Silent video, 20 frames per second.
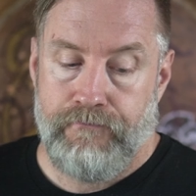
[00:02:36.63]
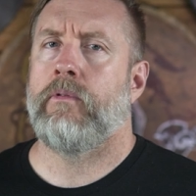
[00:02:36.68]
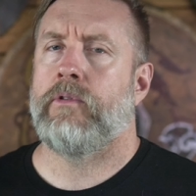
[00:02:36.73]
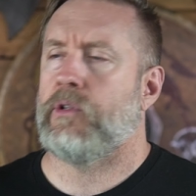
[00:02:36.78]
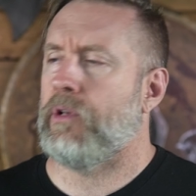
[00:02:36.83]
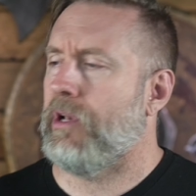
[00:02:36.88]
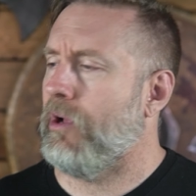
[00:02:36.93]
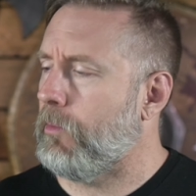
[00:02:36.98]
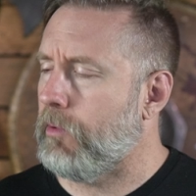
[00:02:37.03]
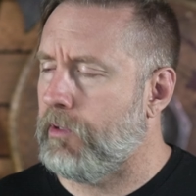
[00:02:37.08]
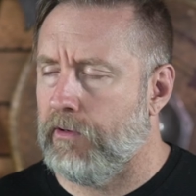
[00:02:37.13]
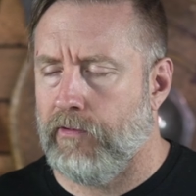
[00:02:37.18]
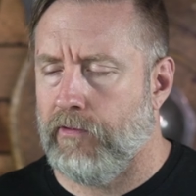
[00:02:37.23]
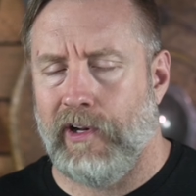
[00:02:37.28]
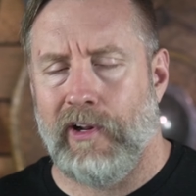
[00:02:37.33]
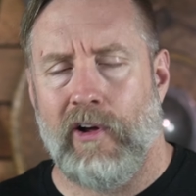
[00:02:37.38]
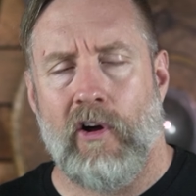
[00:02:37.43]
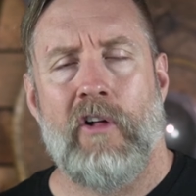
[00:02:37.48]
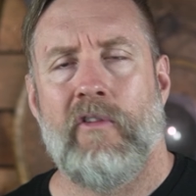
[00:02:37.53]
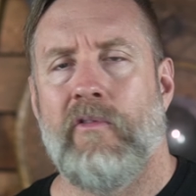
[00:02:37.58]
So now I'm
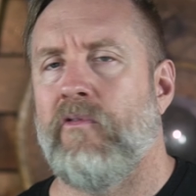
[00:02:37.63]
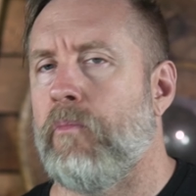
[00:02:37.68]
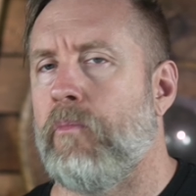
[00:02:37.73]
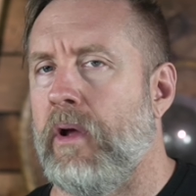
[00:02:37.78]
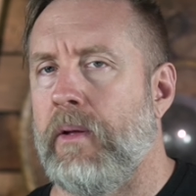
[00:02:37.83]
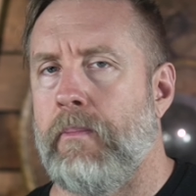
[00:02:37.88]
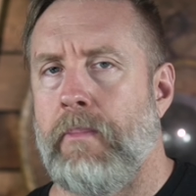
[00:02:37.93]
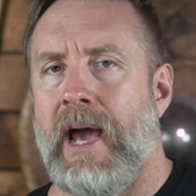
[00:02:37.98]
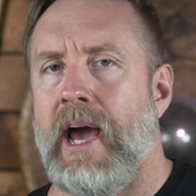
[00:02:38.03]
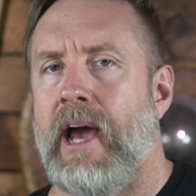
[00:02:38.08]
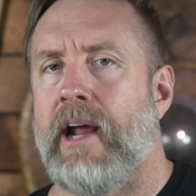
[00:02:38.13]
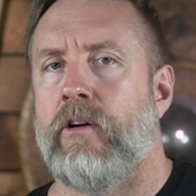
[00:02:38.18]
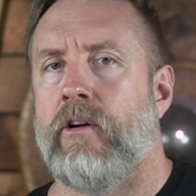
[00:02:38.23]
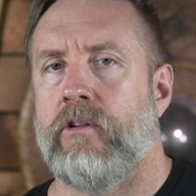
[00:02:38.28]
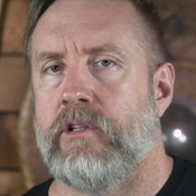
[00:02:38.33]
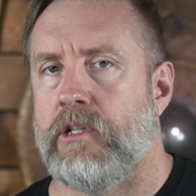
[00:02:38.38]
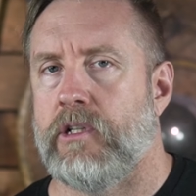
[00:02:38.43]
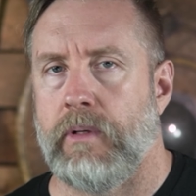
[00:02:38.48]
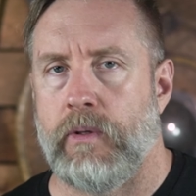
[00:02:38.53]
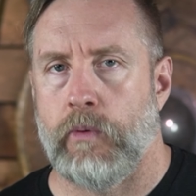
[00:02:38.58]
converting all of my
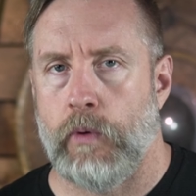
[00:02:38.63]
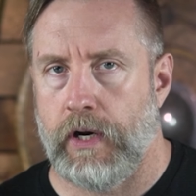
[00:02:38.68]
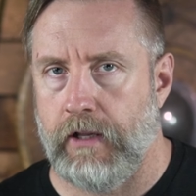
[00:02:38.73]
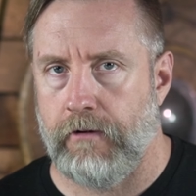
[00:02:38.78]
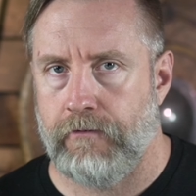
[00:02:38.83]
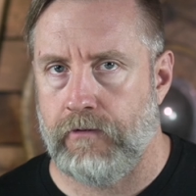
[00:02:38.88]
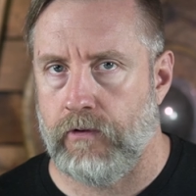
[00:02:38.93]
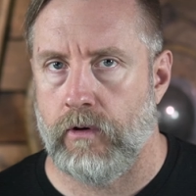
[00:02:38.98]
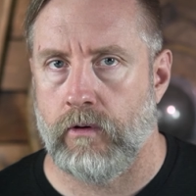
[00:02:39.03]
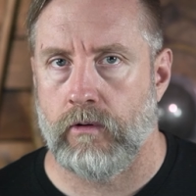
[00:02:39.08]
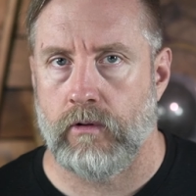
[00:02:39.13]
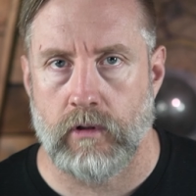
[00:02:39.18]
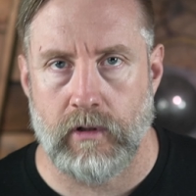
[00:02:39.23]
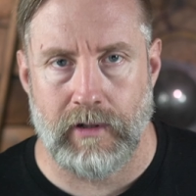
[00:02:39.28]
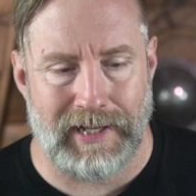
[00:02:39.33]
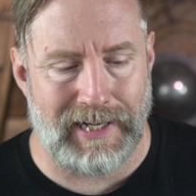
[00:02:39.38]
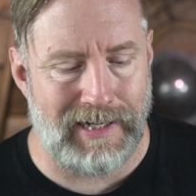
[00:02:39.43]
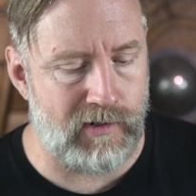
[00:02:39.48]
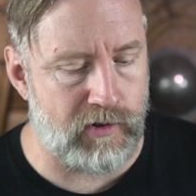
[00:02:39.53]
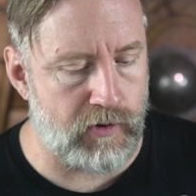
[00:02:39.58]
patterns to be ready for
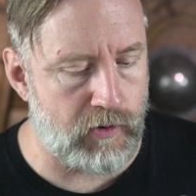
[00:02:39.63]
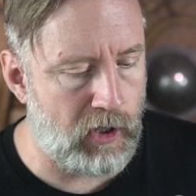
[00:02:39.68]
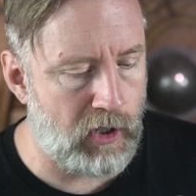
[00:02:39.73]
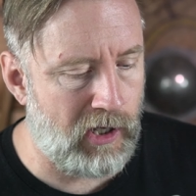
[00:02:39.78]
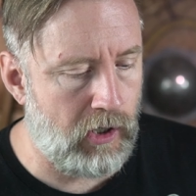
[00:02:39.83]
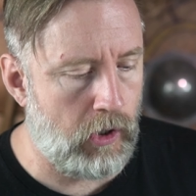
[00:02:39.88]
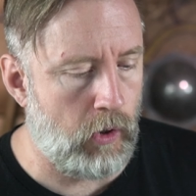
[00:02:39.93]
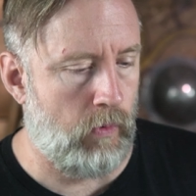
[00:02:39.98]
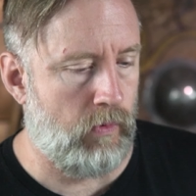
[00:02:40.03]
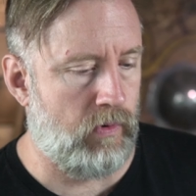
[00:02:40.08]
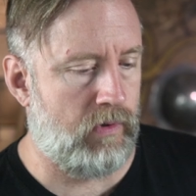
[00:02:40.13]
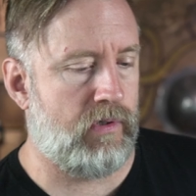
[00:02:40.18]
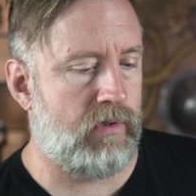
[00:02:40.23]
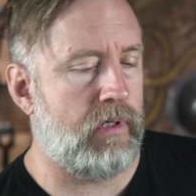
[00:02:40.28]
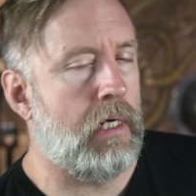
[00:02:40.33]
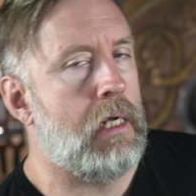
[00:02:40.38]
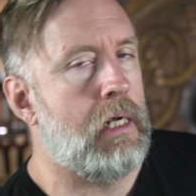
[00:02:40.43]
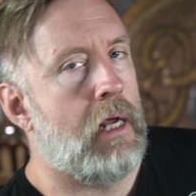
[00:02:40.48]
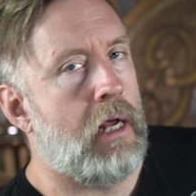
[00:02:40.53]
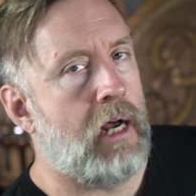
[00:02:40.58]
laser use.
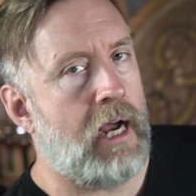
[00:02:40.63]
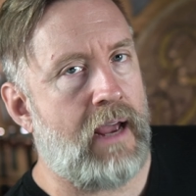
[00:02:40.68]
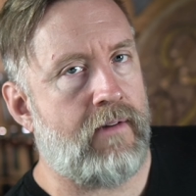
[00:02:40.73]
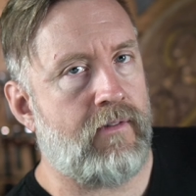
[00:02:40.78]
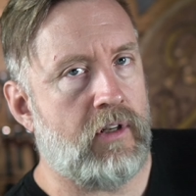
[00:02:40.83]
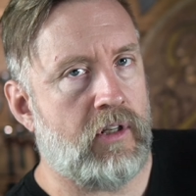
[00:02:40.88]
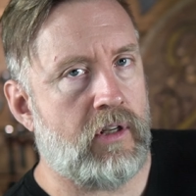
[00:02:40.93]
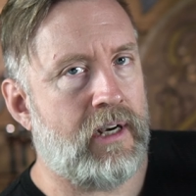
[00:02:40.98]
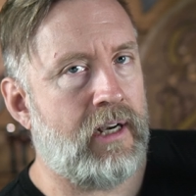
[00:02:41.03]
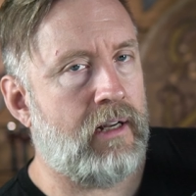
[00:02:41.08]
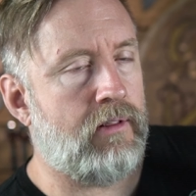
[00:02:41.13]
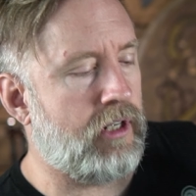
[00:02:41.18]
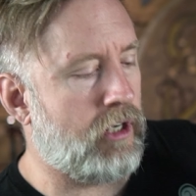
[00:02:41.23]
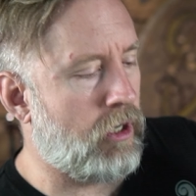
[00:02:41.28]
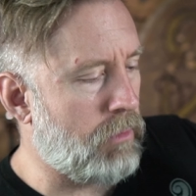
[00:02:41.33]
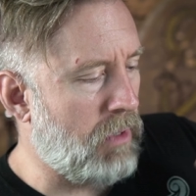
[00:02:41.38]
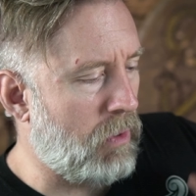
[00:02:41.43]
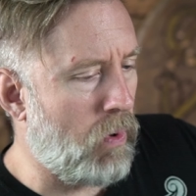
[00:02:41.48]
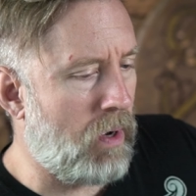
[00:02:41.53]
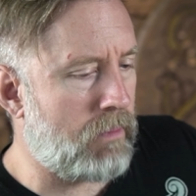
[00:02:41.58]
I haven't done anything
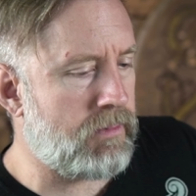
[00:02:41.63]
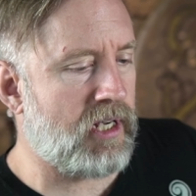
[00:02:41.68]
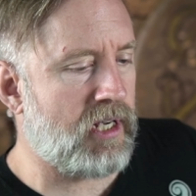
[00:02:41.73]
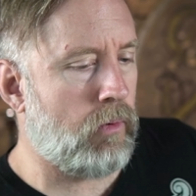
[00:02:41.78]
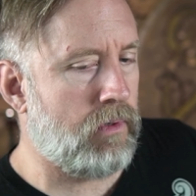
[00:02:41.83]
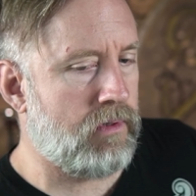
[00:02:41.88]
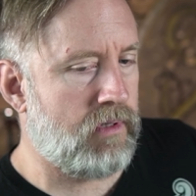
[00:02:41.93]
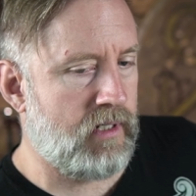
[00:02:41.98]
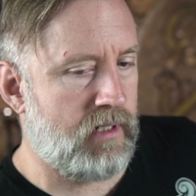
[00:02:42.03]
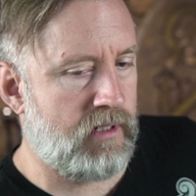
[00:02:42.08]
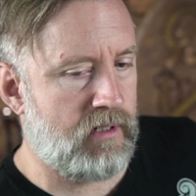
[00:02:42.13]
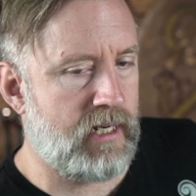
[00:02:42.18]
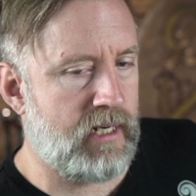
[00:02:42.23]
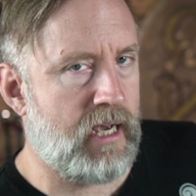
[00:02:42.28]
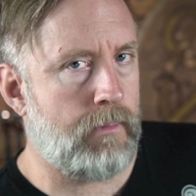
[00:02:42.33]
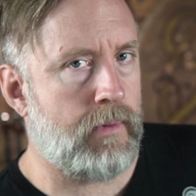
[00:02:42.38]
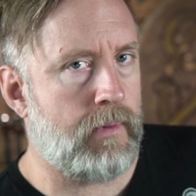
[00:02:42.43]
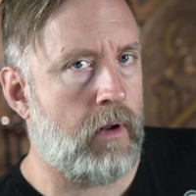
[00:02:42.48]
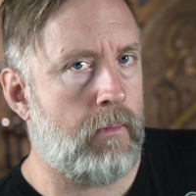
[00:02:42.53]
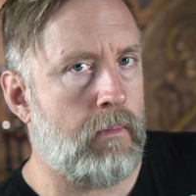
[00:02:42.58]
on my website with this
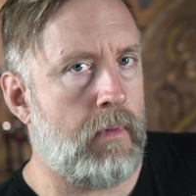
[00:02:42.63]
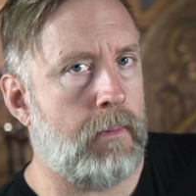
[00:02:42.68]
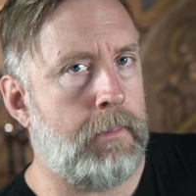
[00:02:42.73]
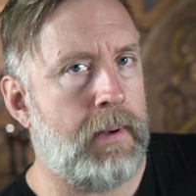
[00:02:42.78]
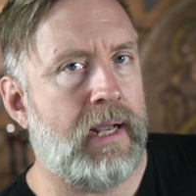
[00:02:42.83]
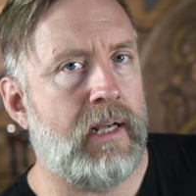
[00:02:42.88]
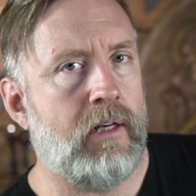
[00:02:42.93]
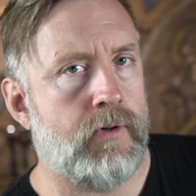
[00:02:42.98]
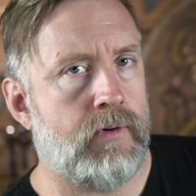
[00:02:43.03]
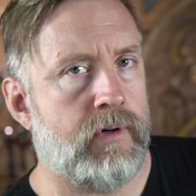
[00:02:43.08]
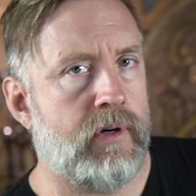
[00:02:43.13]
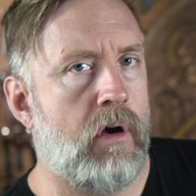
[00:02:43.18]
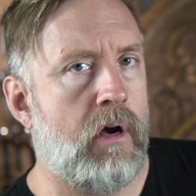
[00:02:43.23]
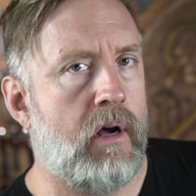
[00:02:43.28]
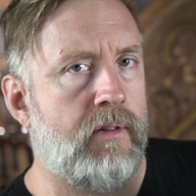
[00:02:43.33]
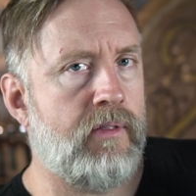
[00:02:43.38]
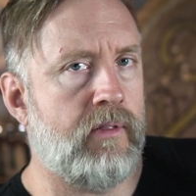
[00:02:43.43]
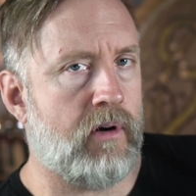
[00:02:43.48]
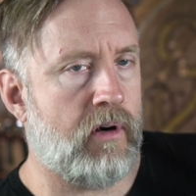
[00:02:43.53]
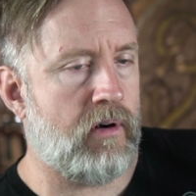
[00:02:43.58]
yet, but on my
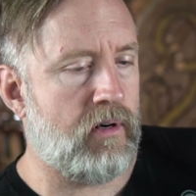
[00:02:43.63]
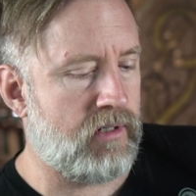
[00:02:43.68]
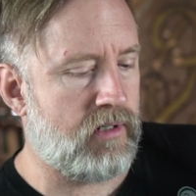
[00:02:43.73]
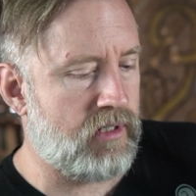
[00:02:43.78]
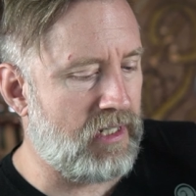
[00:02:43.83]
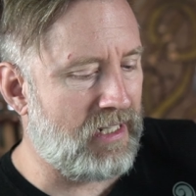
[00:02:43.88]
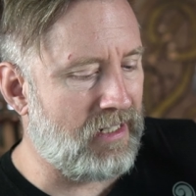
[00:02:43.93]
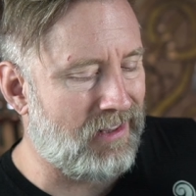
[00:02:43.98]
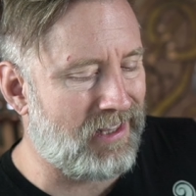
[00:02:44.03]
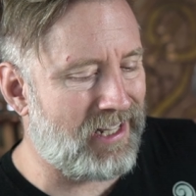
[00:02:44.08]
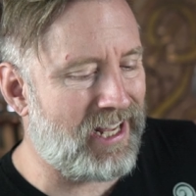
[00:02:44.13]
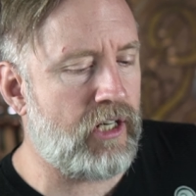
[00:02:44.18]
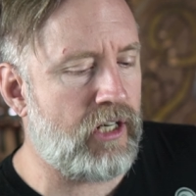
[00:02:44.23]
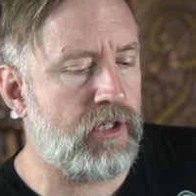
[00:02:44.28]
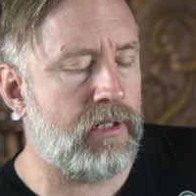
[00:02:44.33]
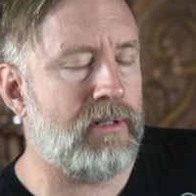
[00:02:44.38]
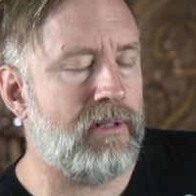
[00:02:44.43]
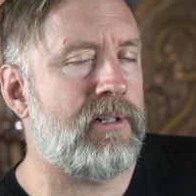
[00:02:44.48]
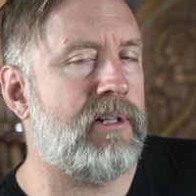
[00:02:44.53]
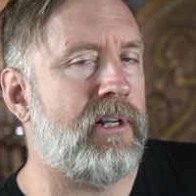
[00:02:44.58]
Patreon, there is the
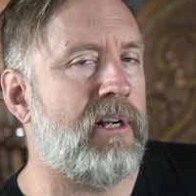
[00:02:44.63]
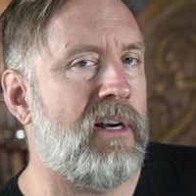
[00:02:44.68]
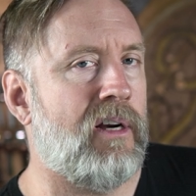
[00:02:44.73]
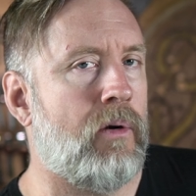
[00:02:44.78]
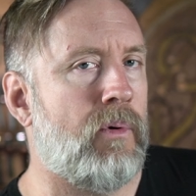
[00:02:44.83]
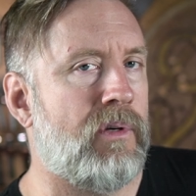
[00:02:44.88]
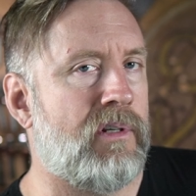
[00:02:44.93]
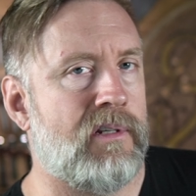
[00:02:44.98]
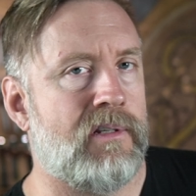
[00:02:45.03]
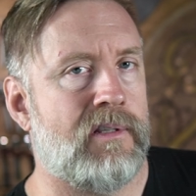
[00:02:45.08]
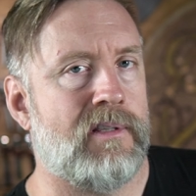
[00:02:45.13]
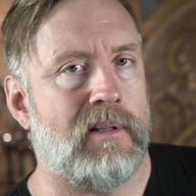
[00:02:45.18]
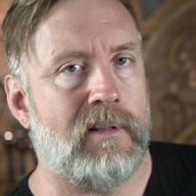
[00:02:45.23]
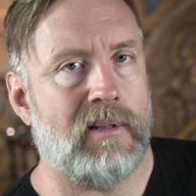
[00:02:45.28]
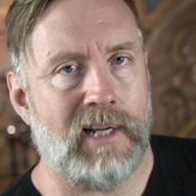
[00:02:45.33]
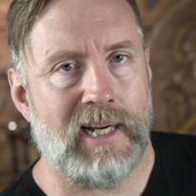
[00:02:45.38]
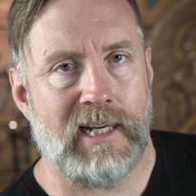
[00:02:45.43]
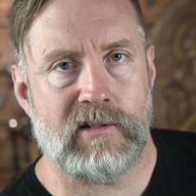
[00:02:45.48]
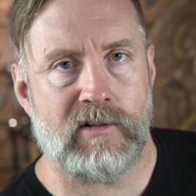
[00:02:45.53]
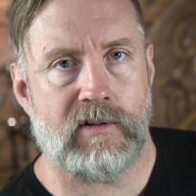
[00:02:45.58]
Legend tier, which is the
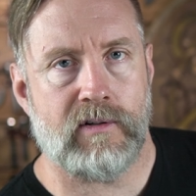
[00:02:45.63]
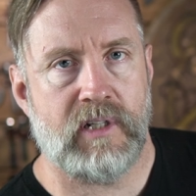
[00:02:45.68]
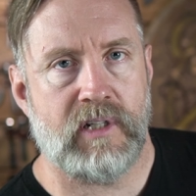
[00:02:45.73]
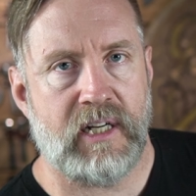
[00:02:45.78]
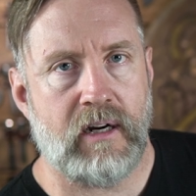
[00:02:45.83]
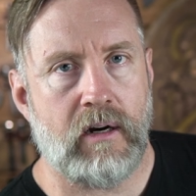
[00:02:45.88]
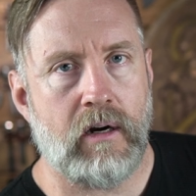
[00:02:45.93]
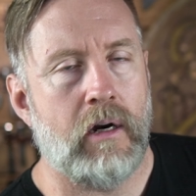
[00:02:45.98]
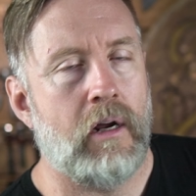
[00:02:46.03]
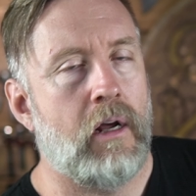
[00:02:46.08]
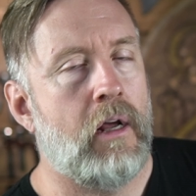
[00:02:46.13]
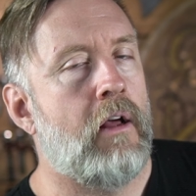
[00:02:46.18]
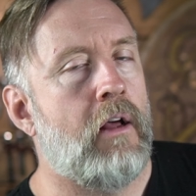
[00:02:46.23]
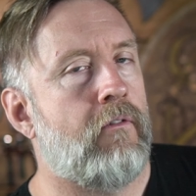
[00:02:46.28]
laser tier.